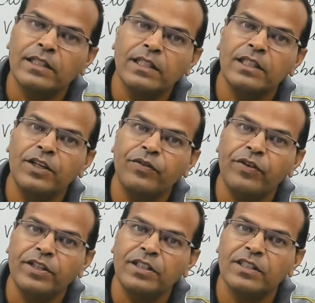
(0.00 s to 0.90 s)

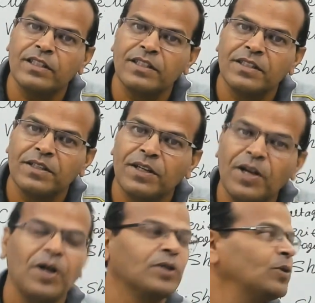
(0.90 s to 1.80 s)
increases.
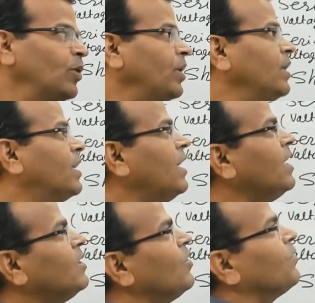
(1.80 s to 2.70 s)
So in case of the